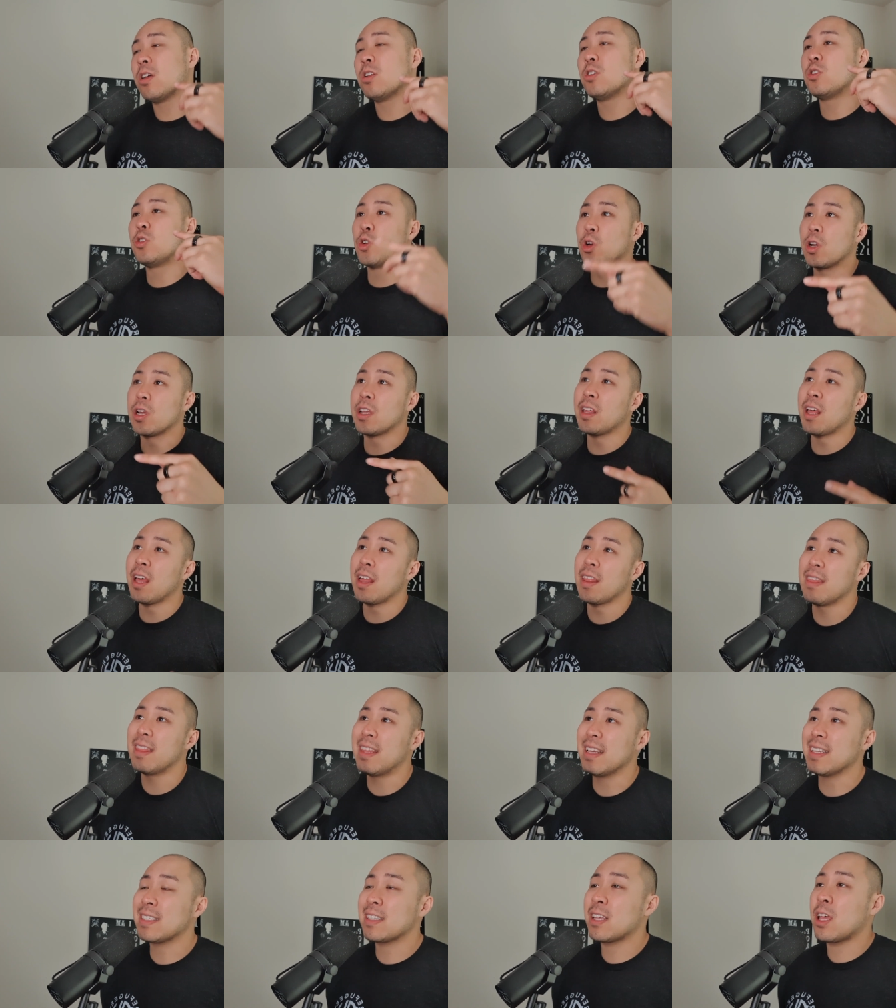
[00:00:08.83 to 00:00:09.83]
during
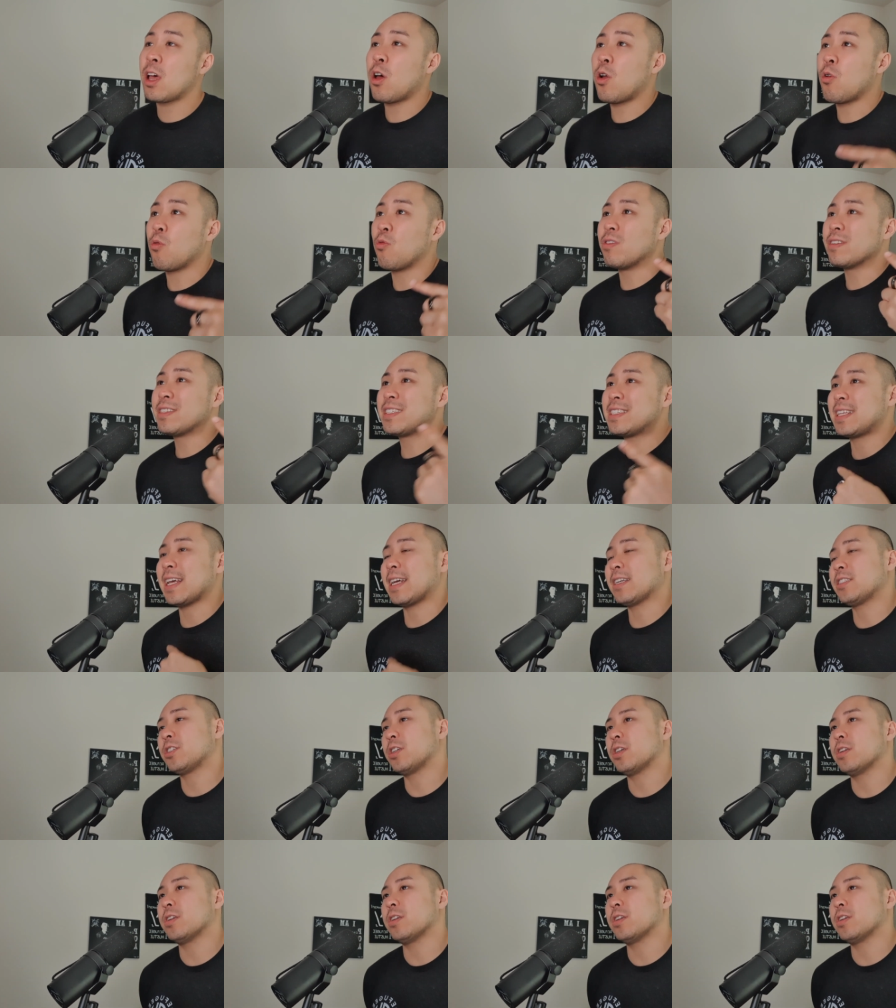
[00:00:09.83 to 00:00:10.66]
this recession.